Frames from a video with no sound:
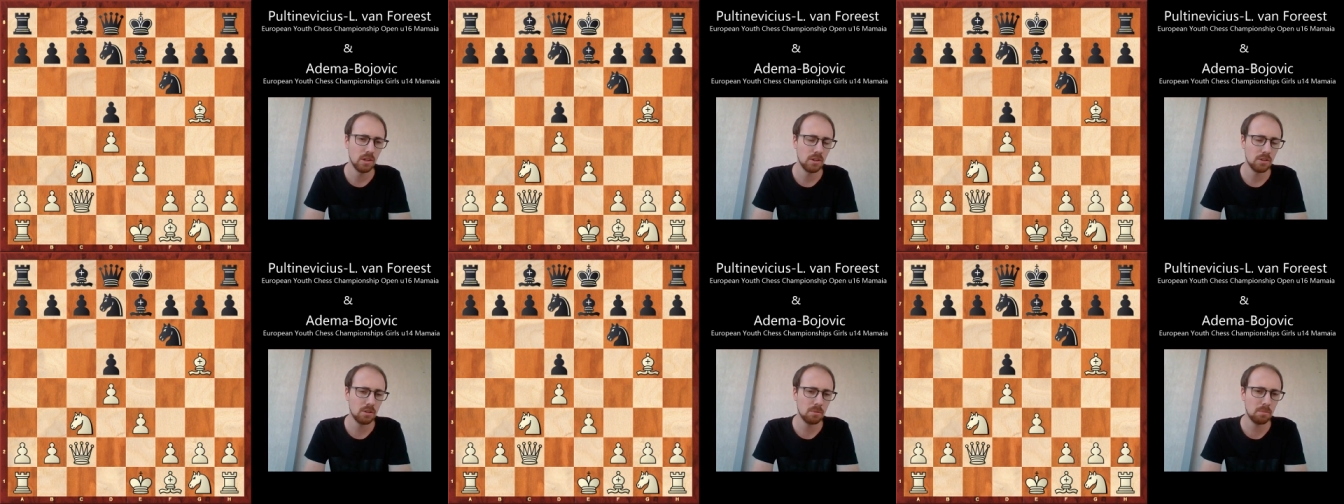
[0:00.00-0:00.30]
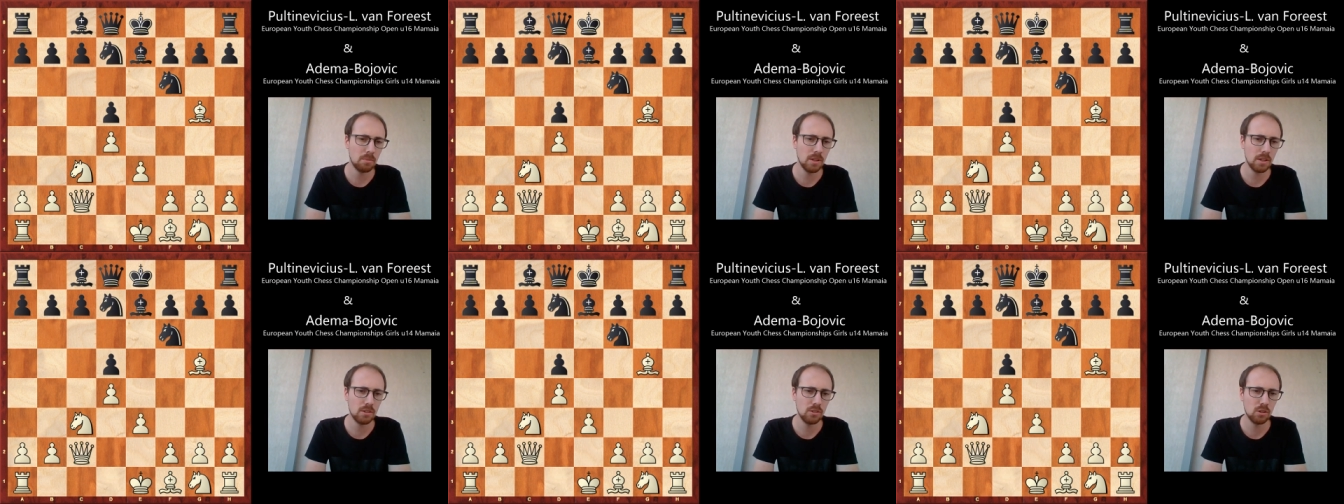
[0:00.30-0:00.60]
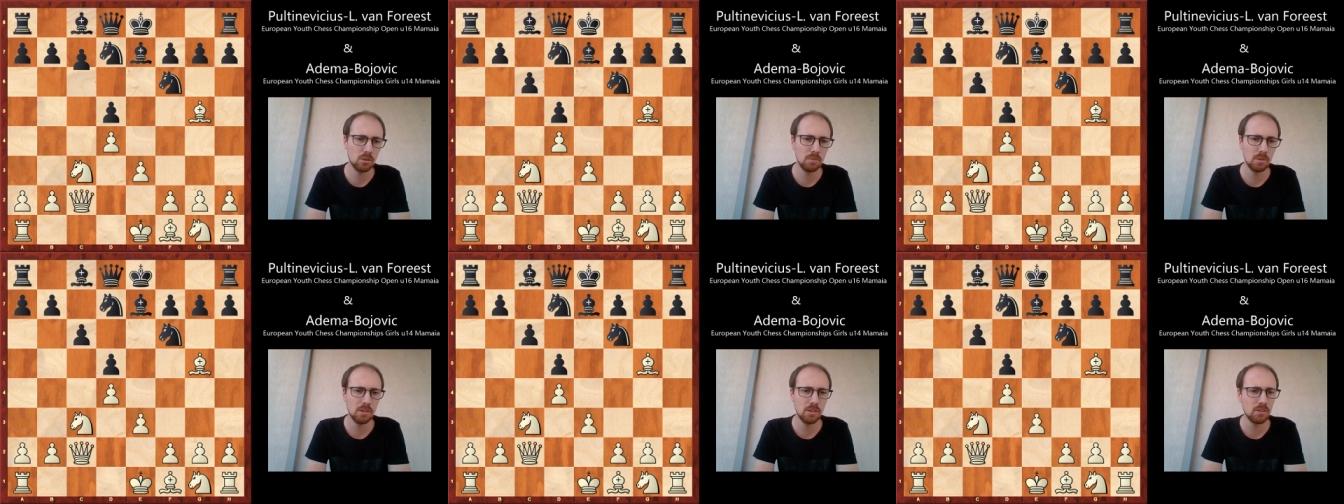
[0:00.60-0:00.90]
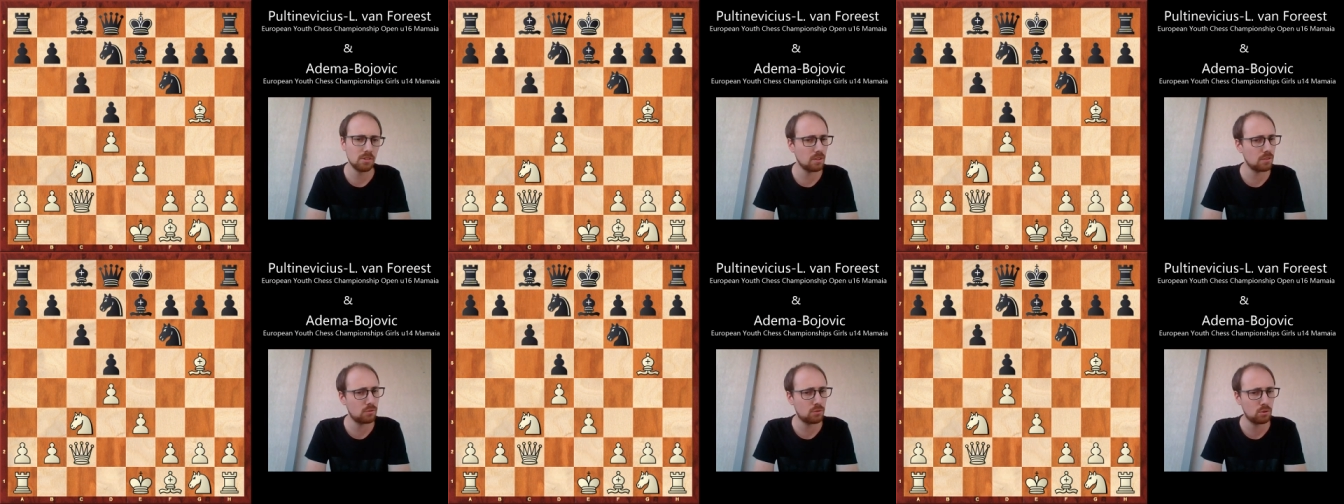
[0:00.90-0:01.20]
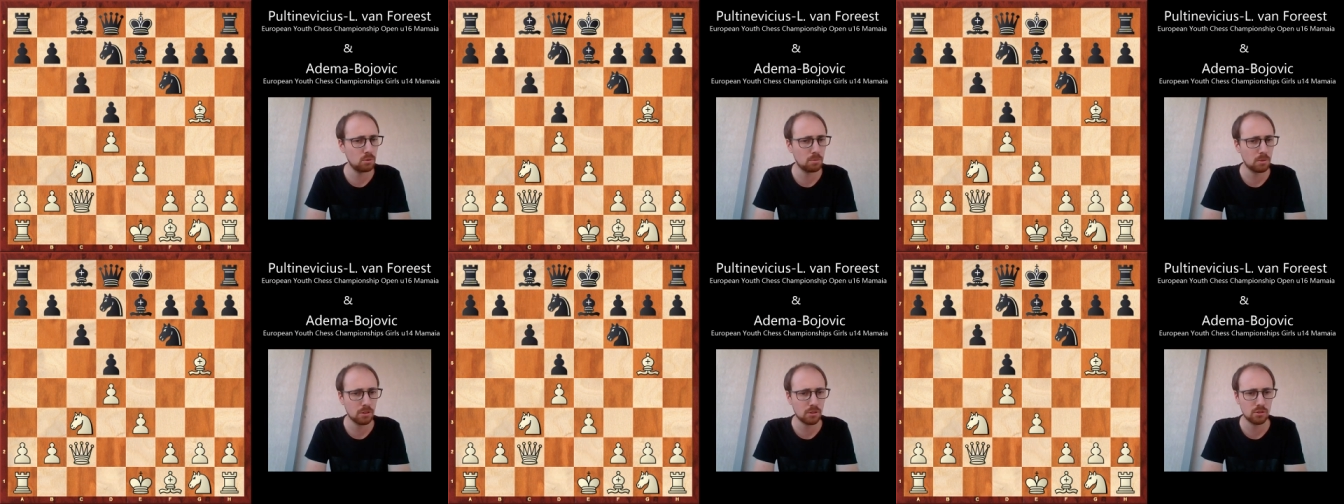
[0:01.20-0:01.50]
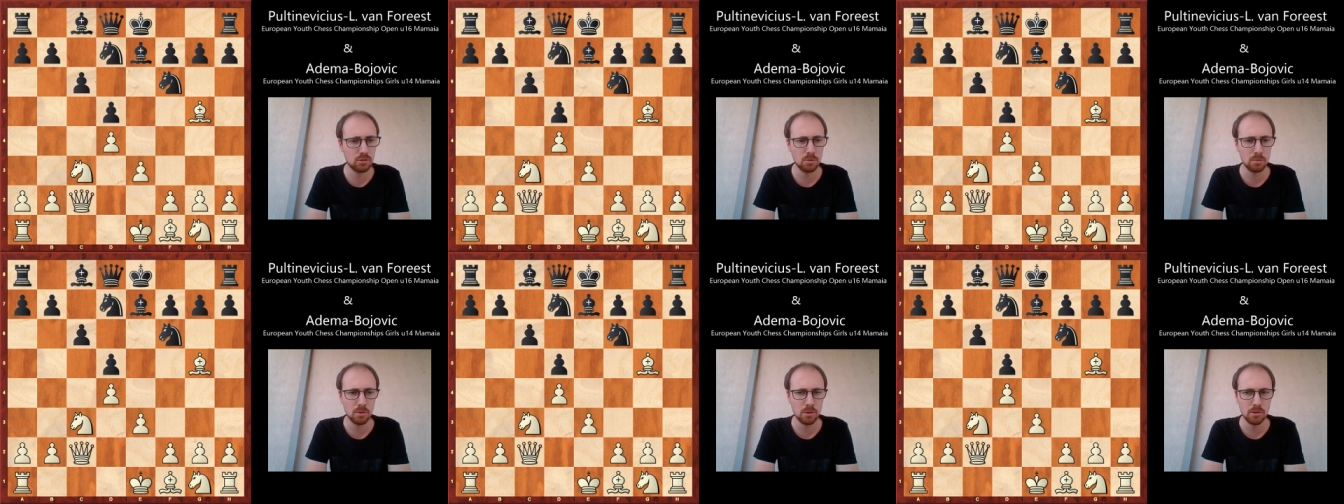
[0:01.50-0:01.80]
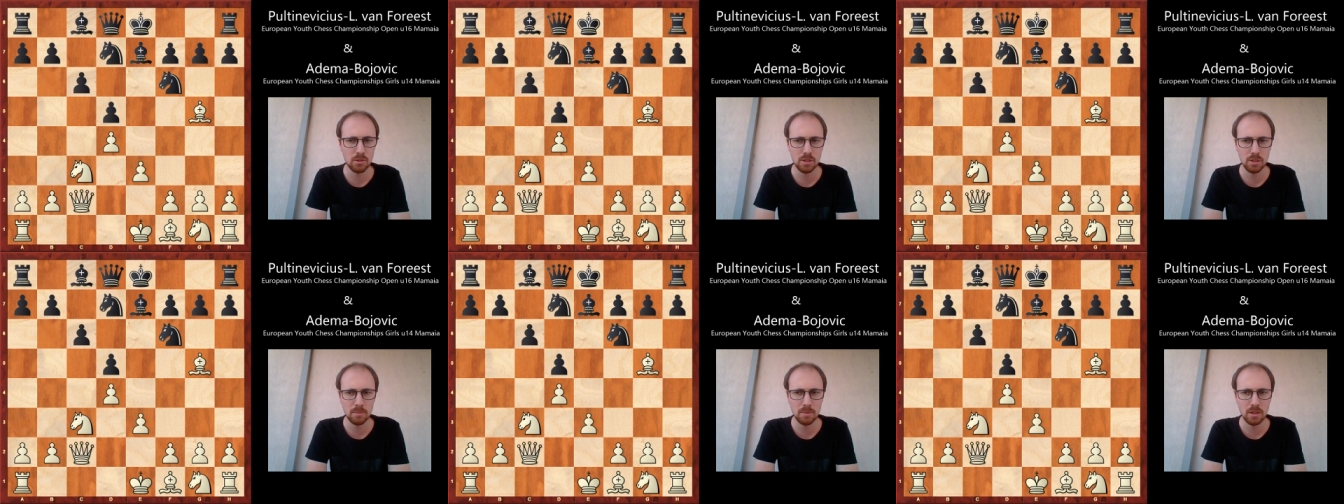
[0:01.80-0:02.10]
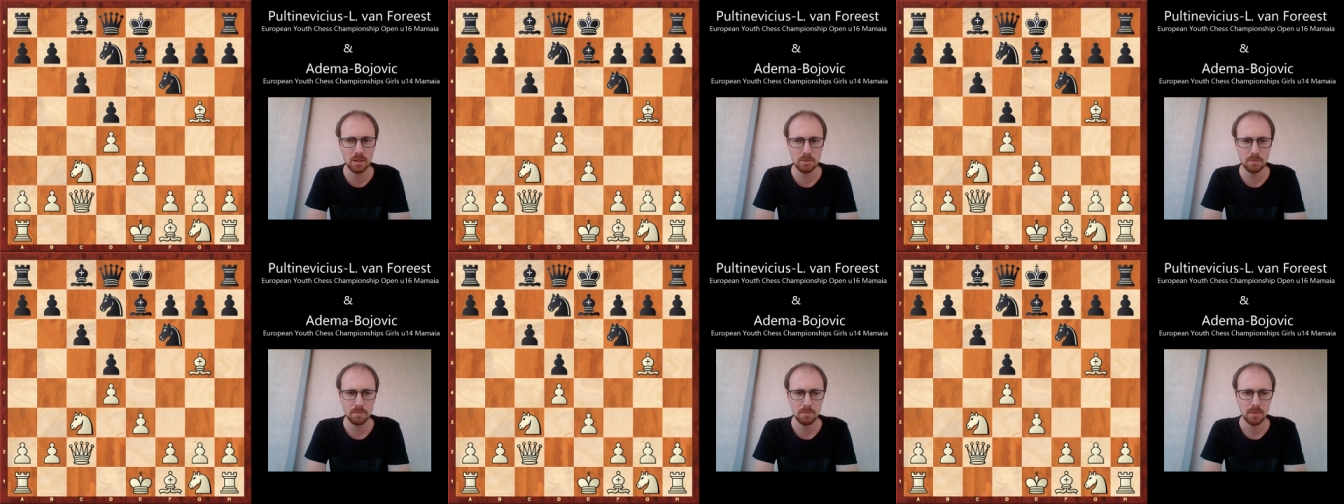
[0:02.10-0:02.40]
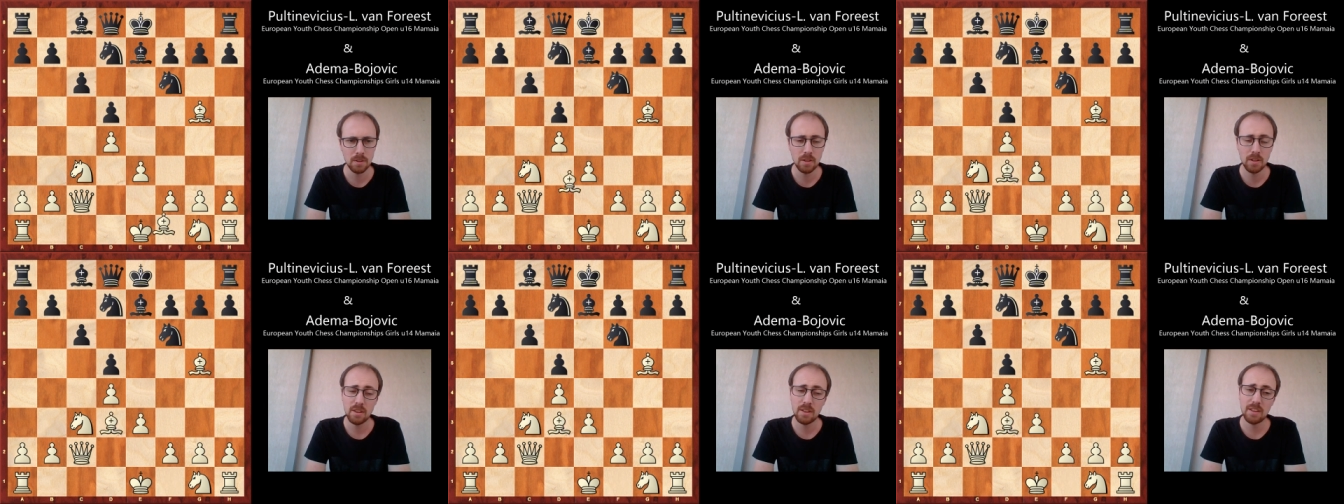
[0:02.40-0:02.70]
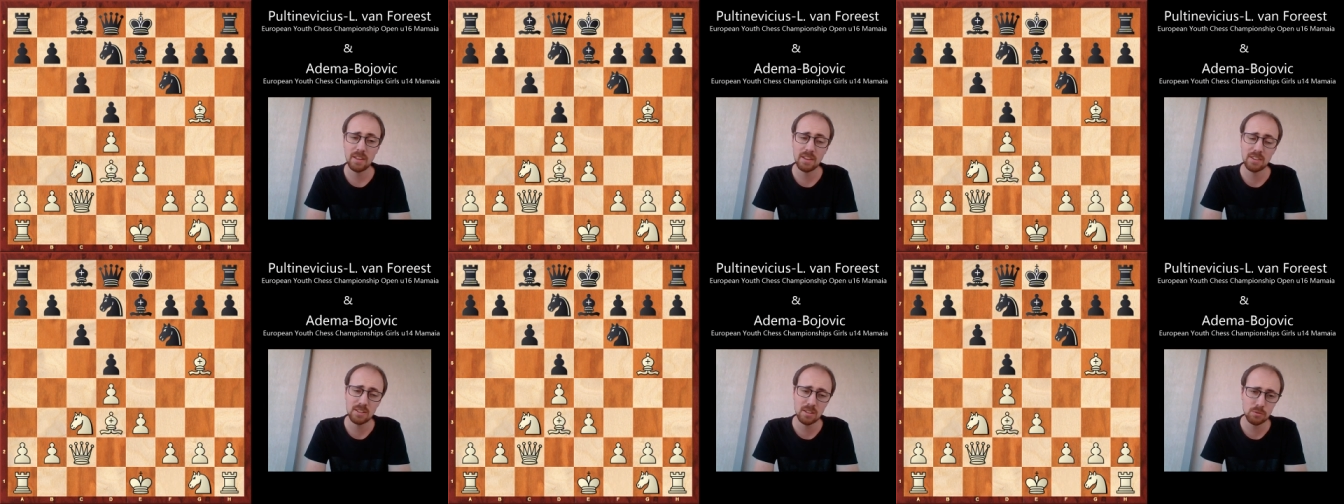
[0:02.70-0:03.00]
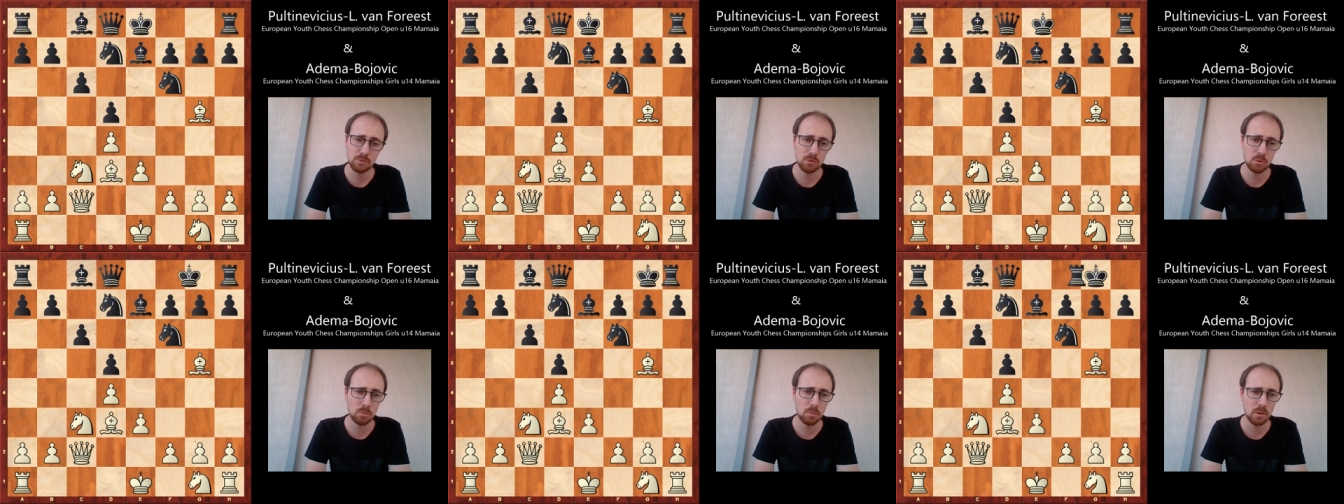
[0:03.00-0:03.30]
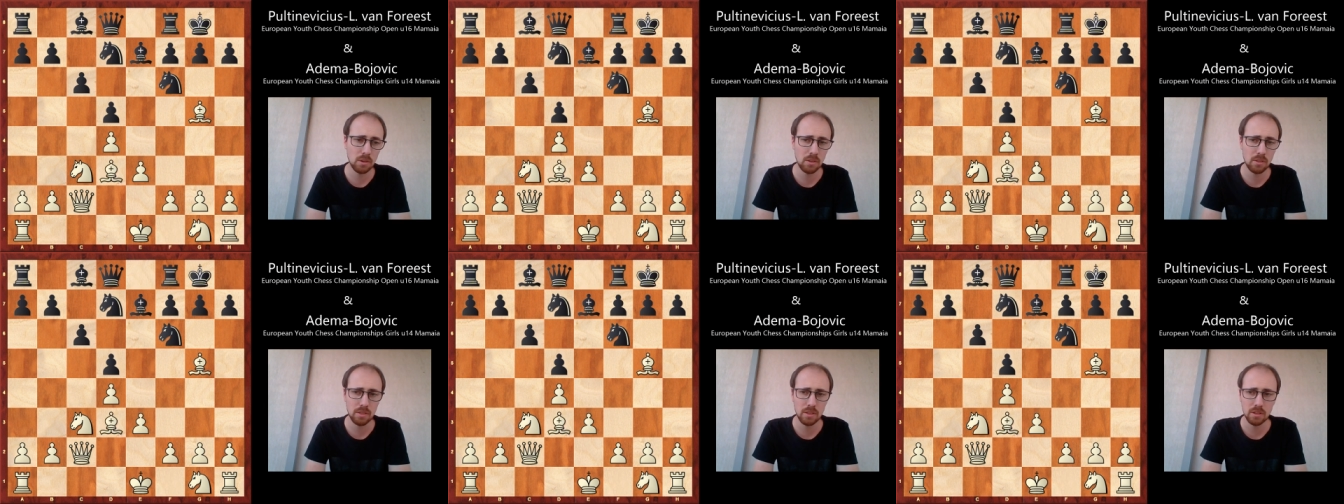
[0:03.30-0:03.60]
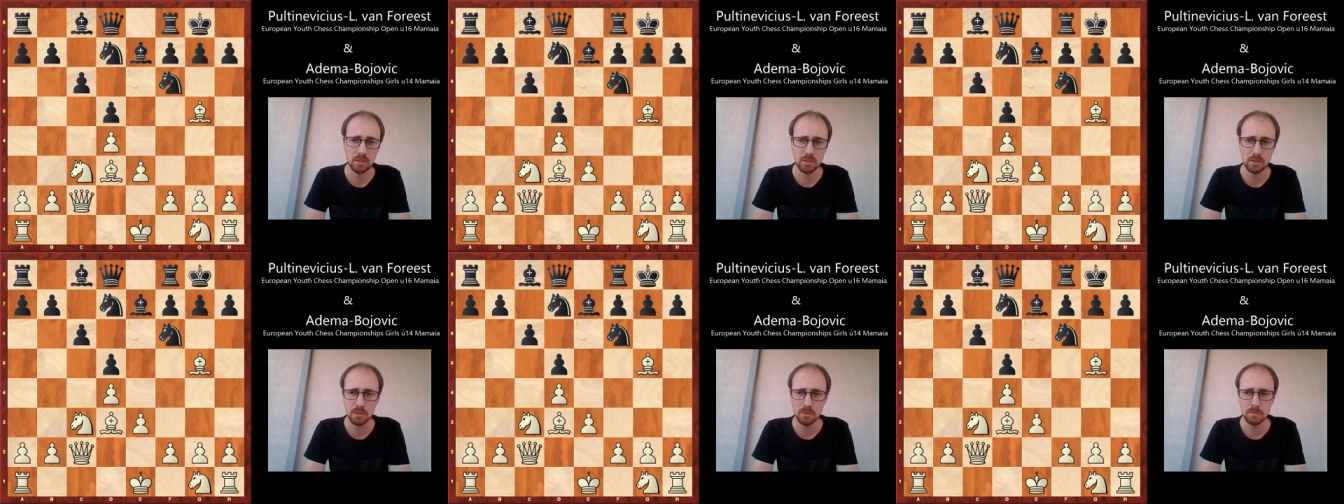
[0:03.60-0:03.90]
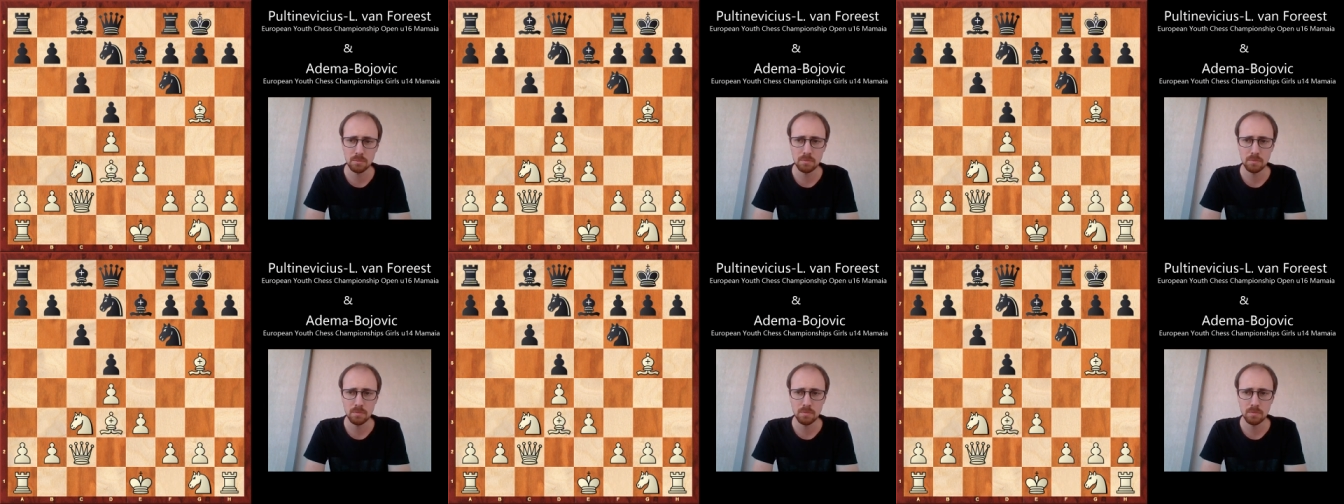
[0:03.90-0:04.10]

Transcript: So black normally doesn't have too much to worry about, except for one thing though.